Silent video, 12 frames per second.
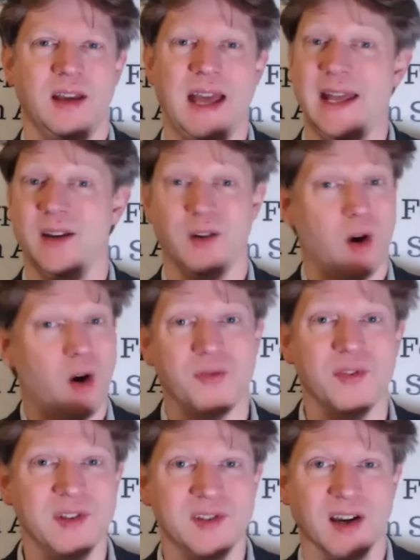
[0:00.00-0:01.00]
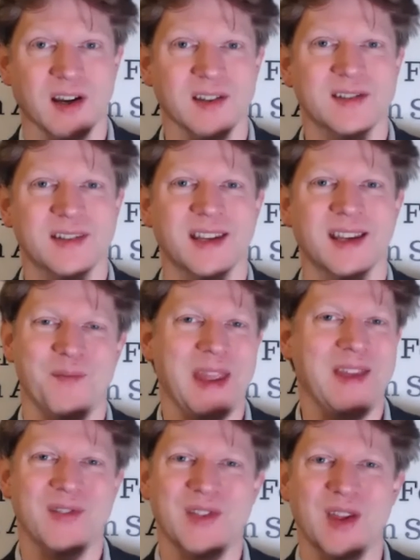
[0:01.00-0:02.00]
and it often does,
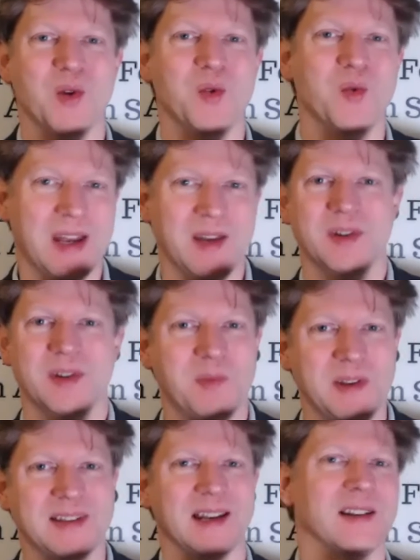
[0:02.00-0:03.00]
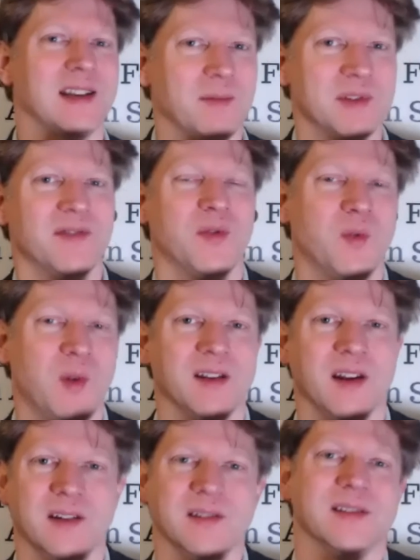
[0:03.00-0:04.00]
even though anyone who's been selling on Amazon for a
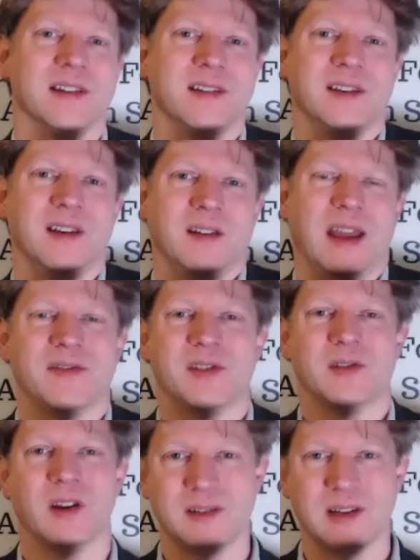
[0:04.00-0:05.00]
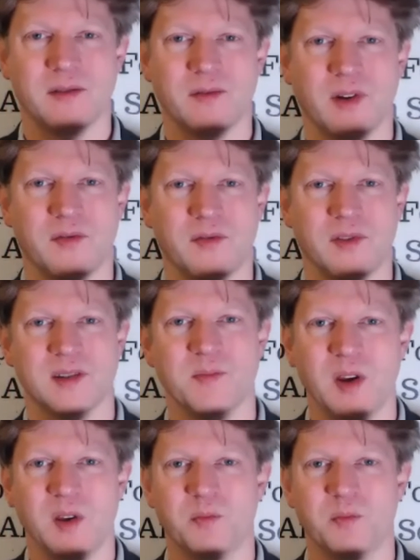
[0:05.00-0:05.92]
while knows that, you have to take the rough with the smooth.